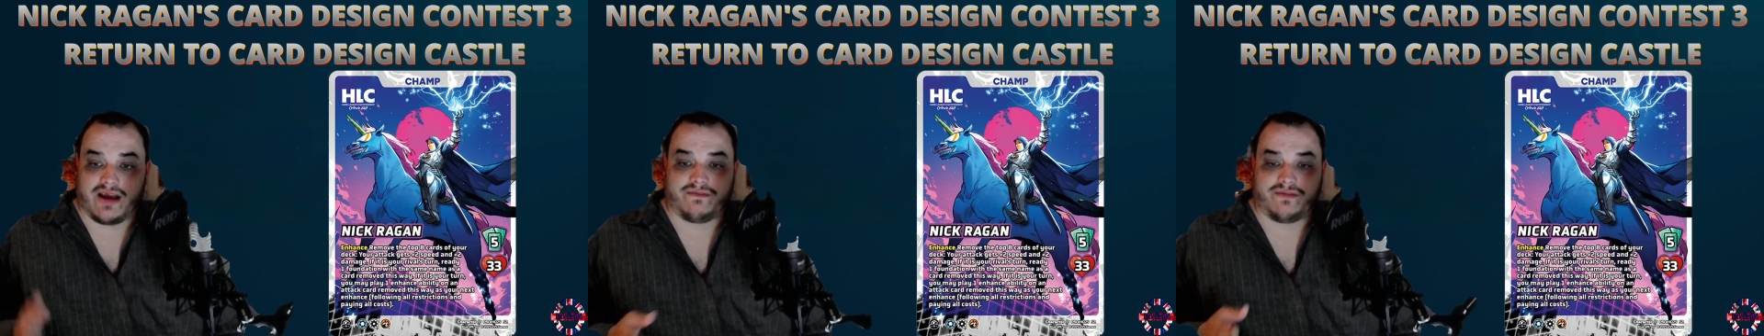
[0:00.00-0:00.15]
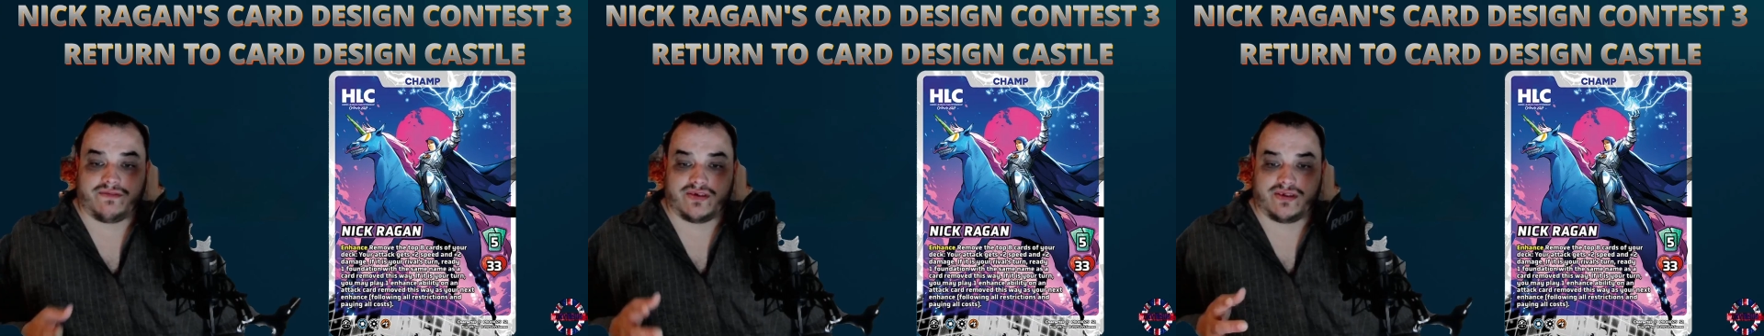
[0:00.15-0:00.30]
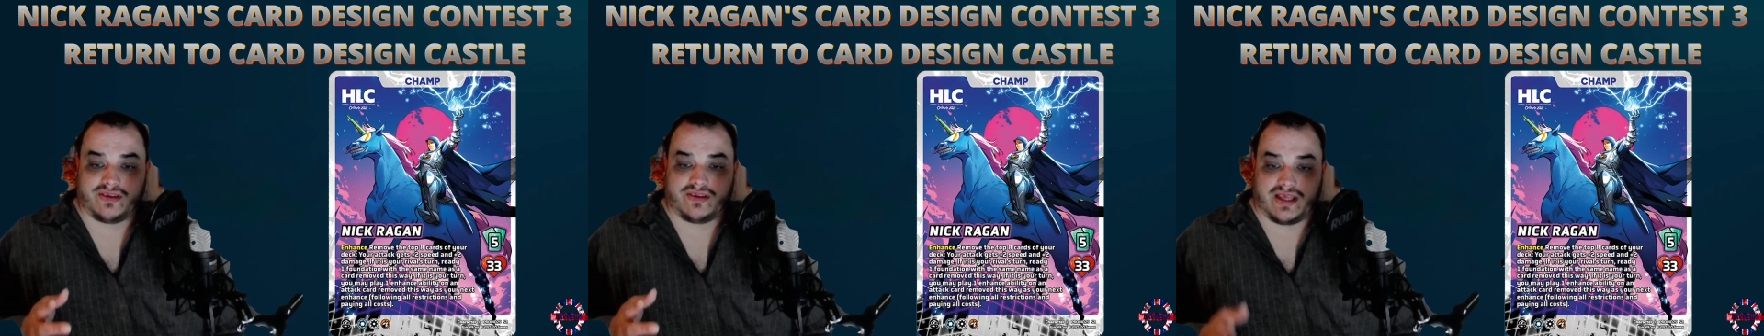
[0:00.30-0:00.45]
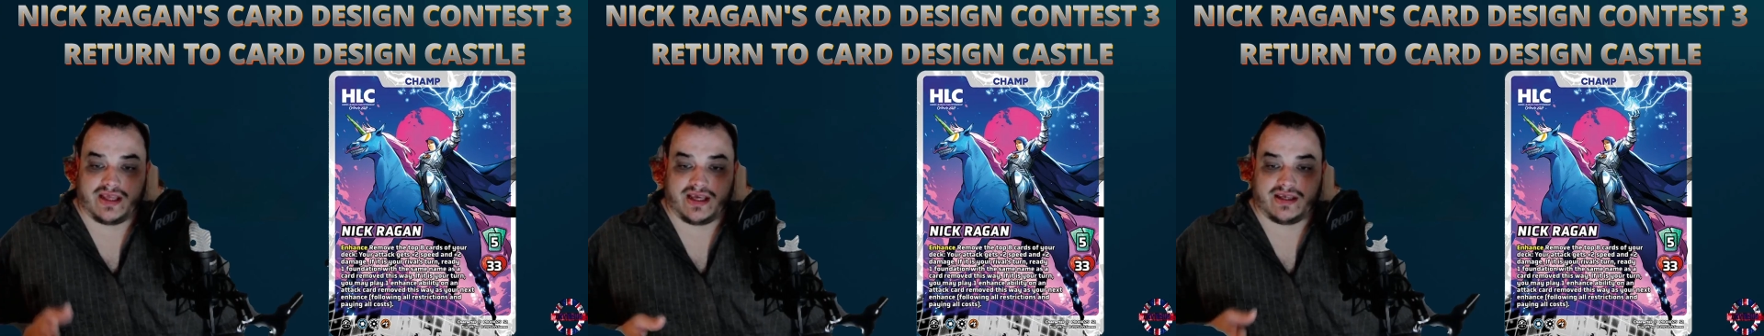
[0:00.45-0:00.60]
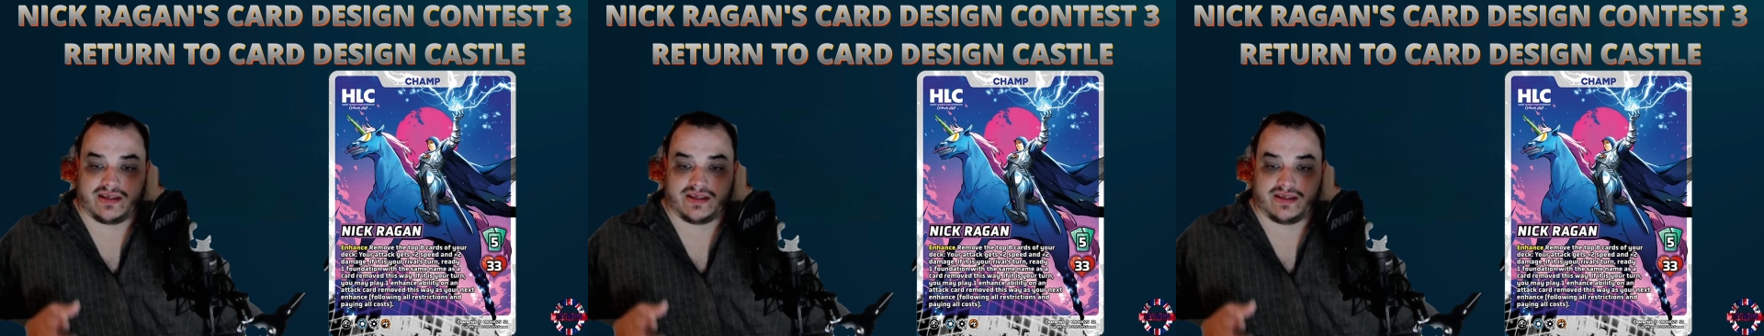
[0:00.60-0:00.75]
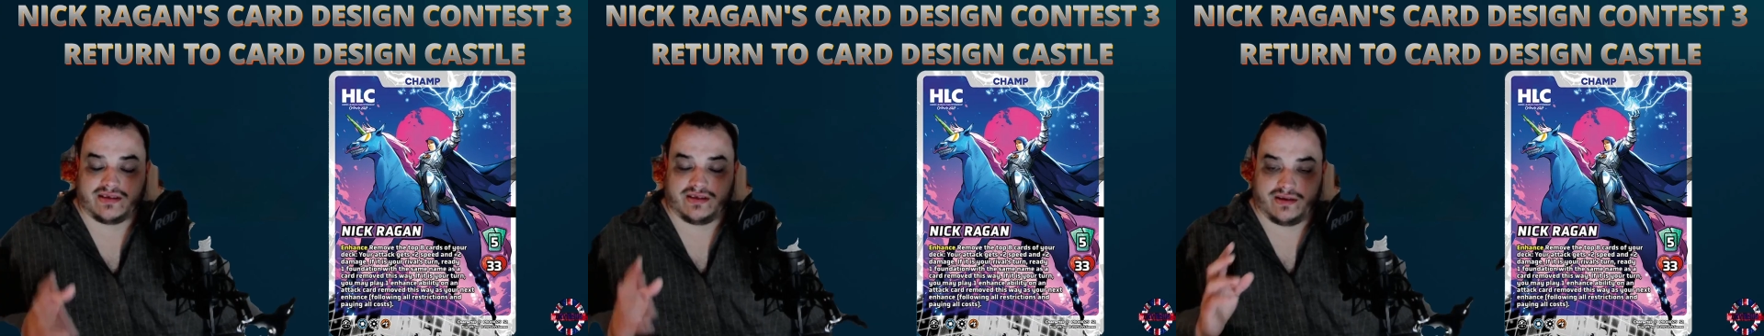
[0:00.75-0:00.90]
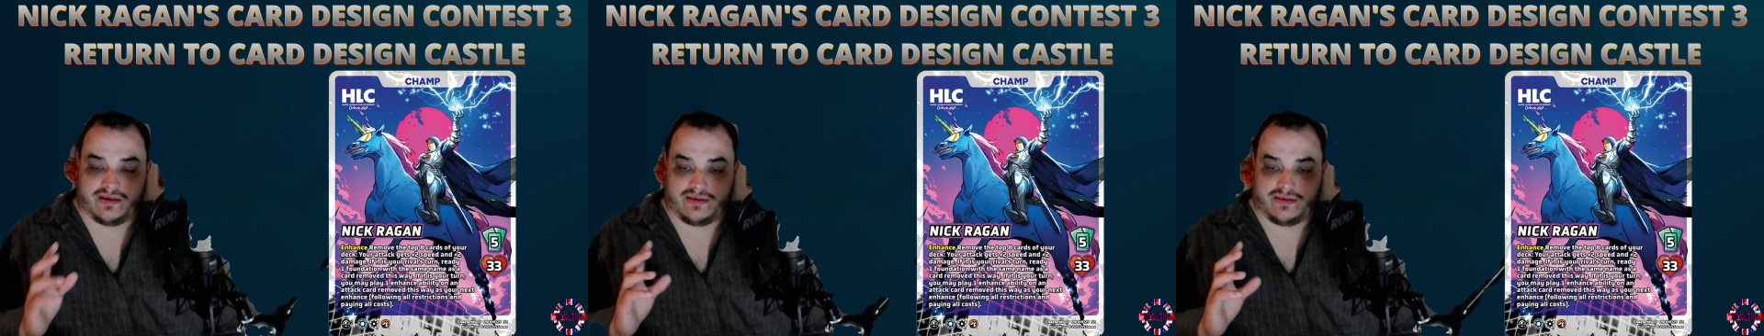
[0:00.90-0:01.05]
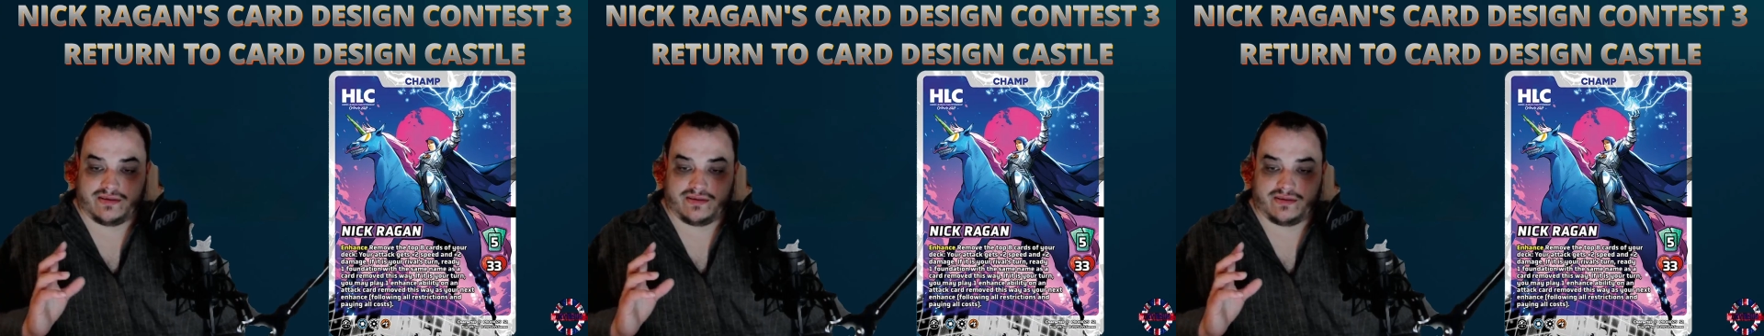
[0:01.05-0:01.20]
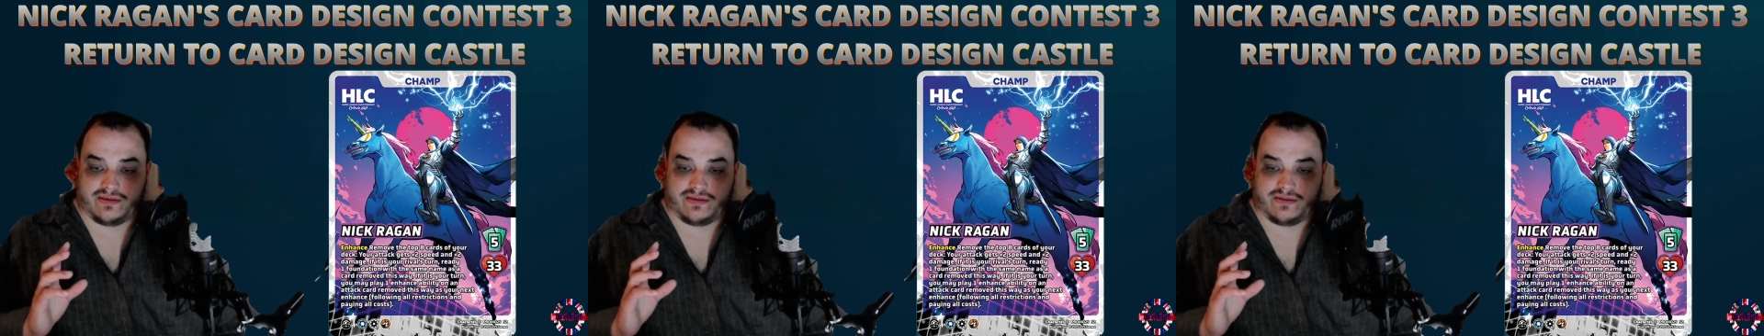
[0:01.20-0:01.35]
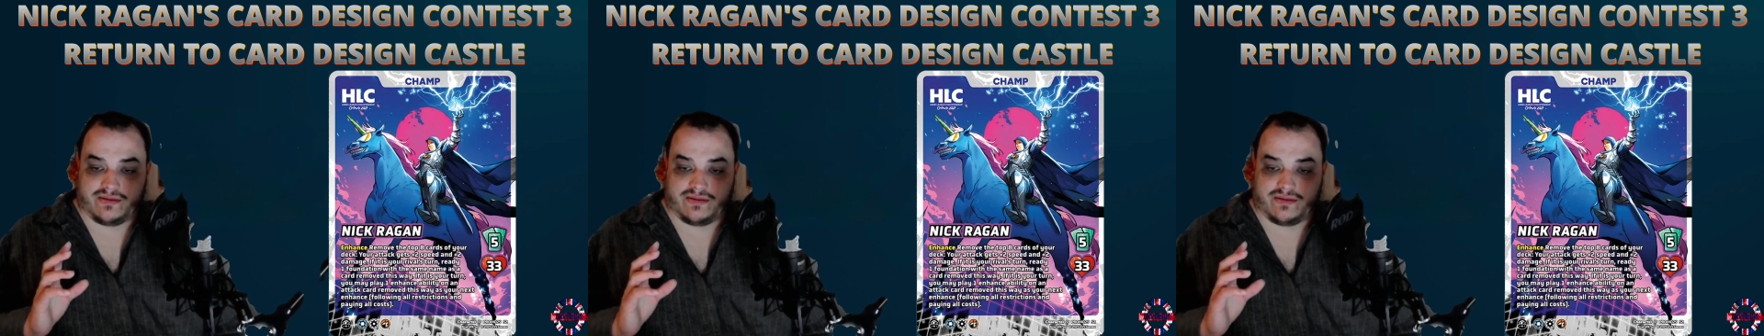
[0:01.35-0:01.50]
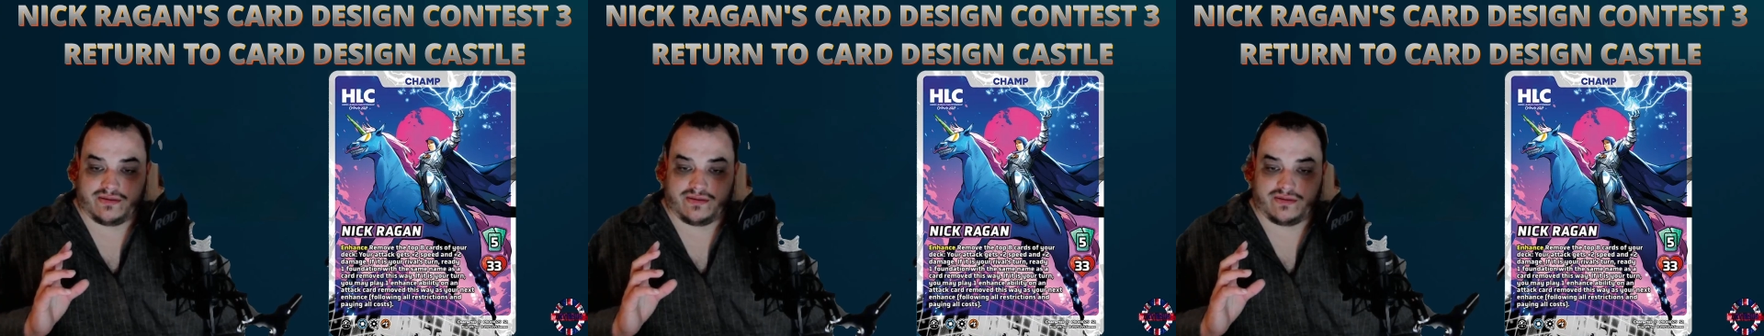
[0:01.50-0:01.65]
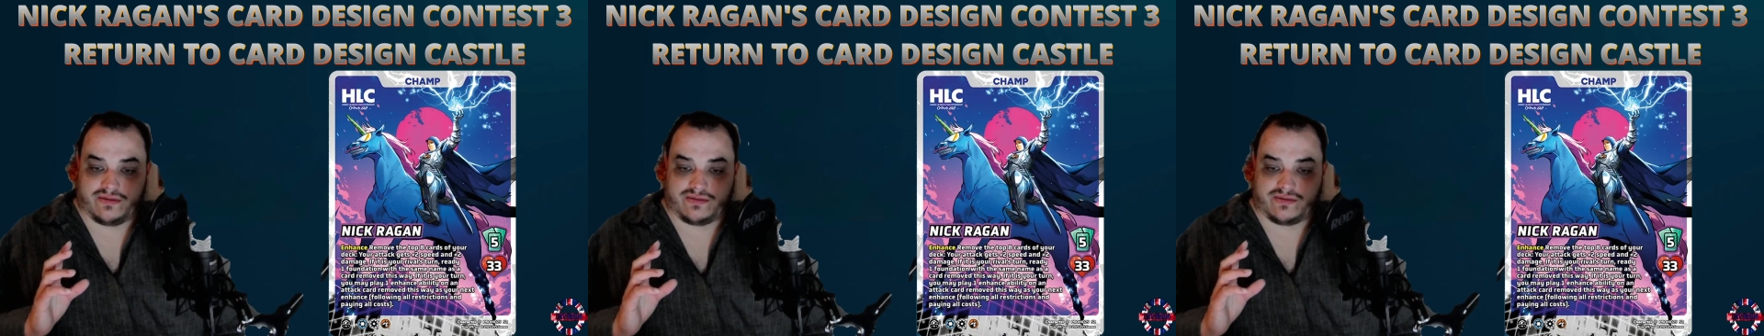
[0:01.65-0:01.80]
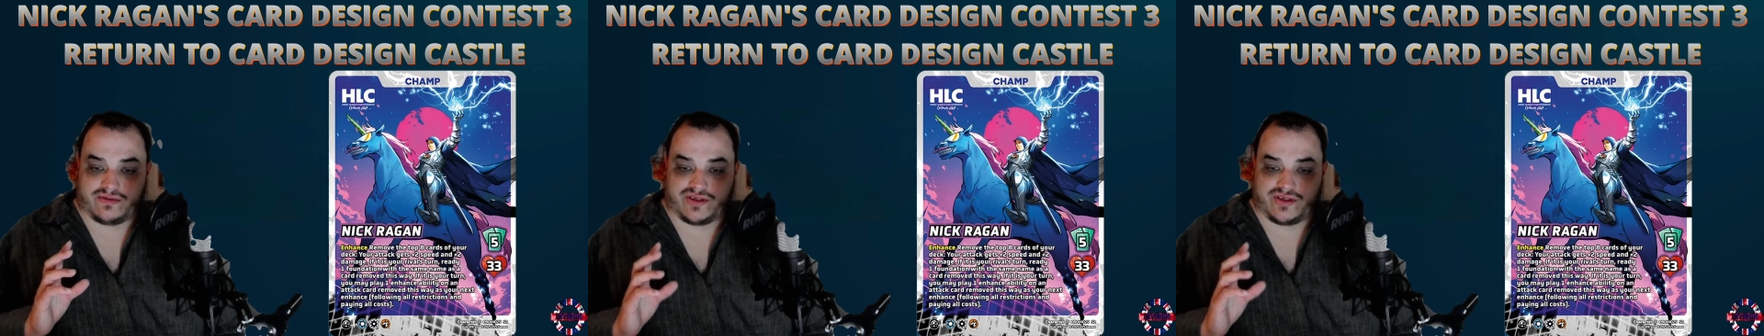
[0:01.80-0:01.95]
than
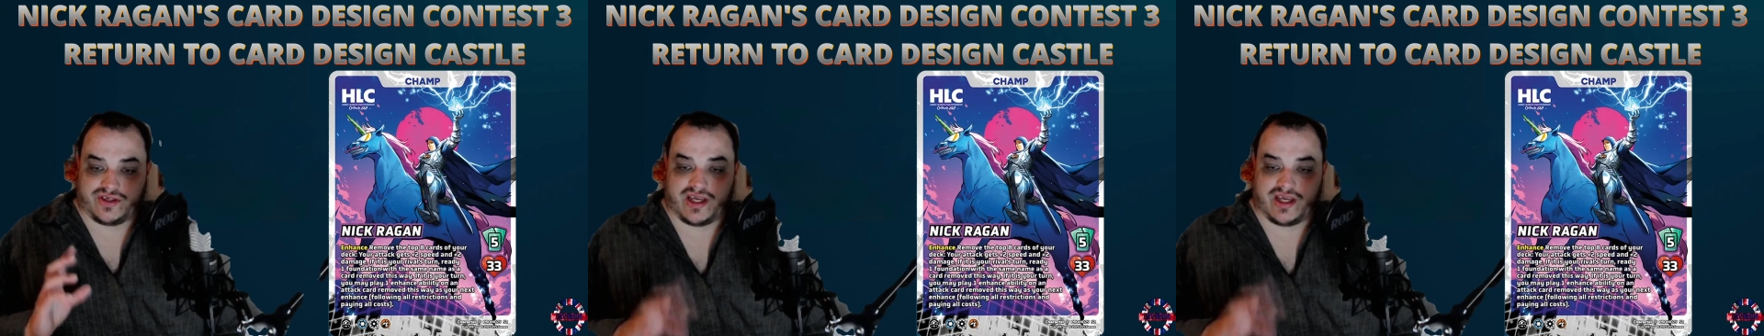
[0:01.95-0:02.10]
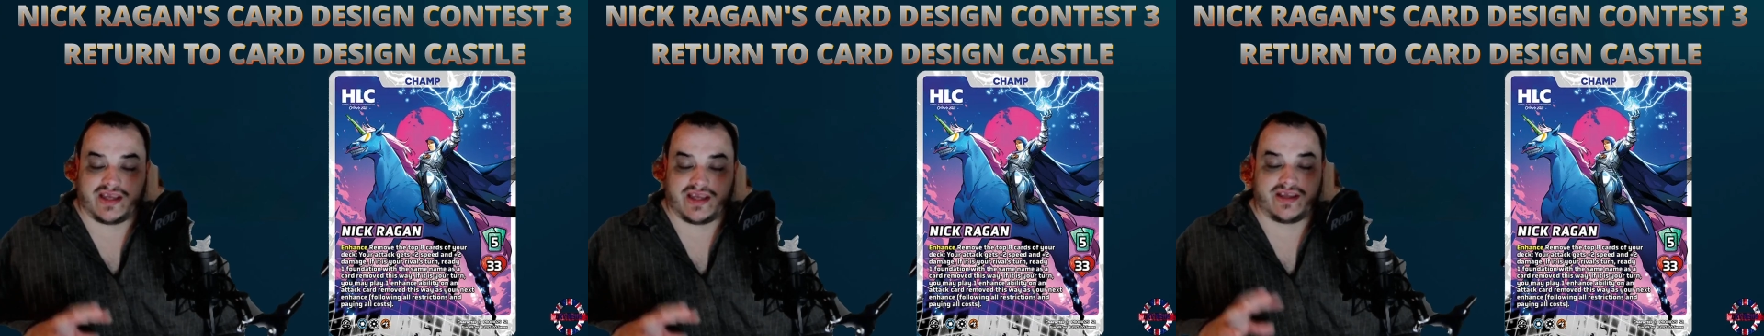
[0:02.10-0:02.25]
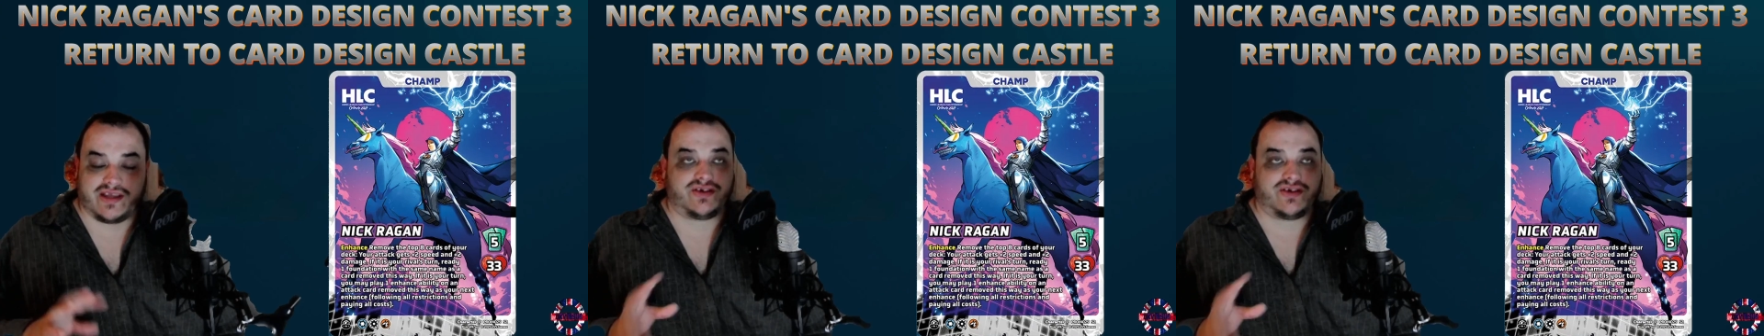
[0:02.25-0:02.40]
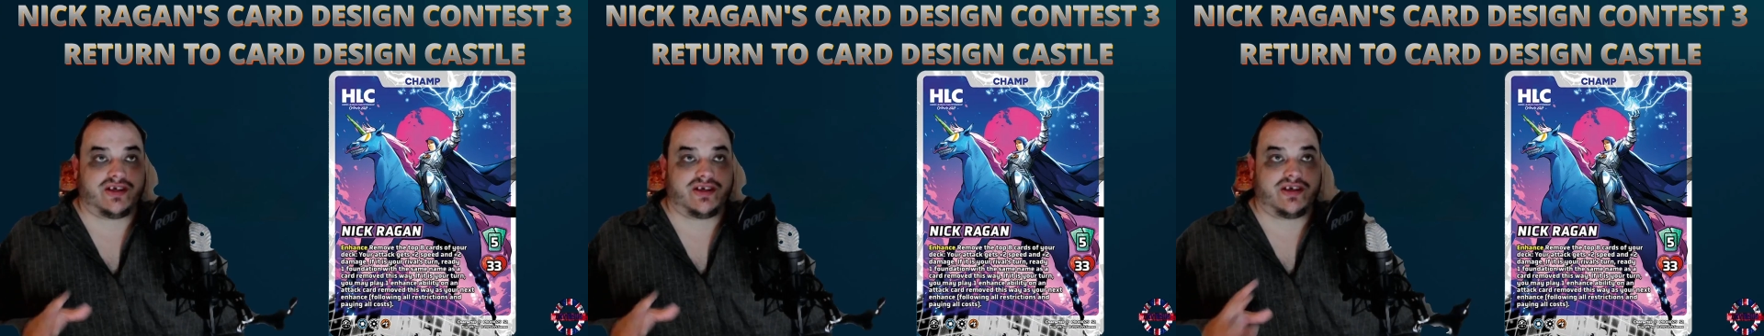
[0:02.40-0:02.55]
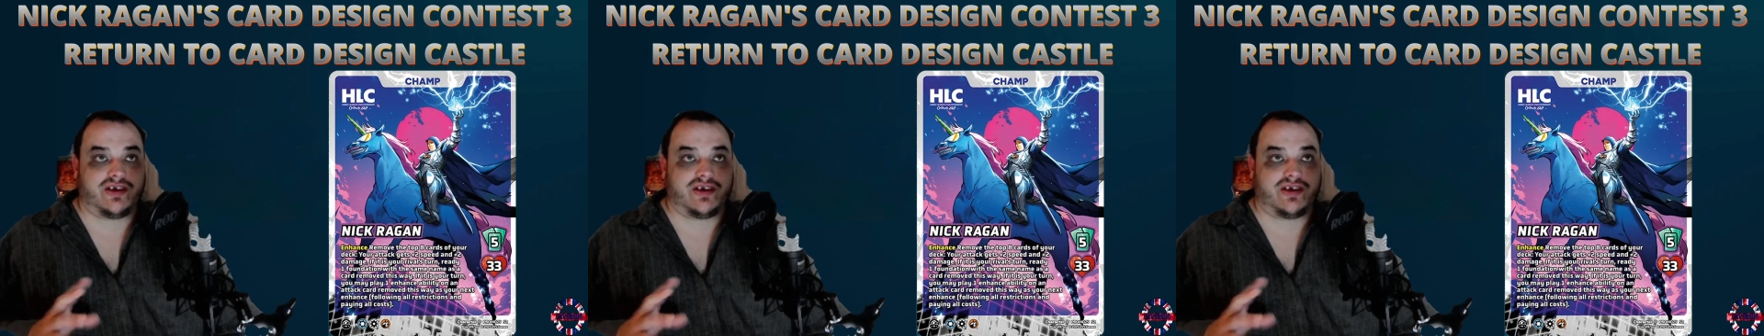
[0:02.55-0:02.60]
changing